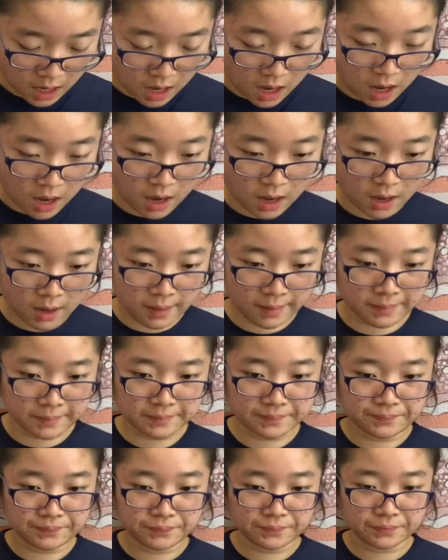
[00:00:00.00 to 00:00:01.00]

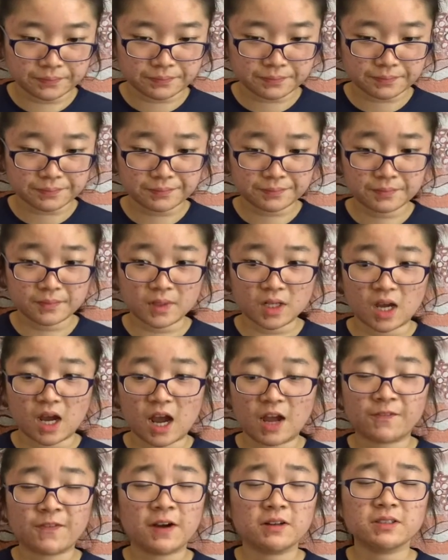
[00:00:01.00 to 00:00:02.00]
I
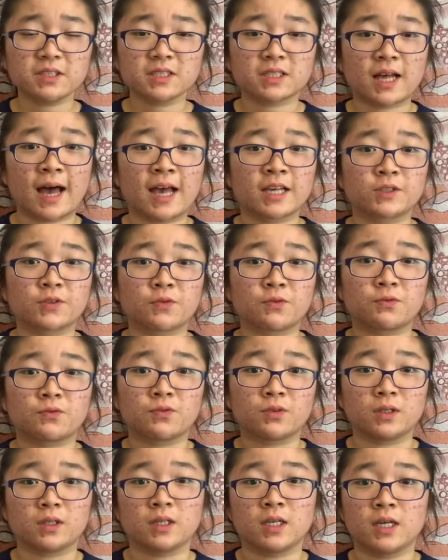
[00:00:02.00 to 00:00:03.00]
found this class
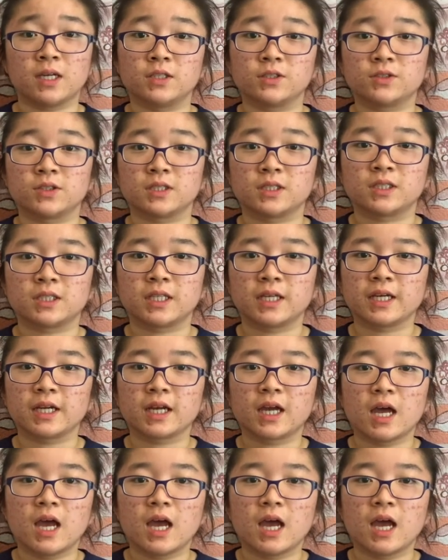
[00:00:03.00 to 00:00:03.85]
really interesting.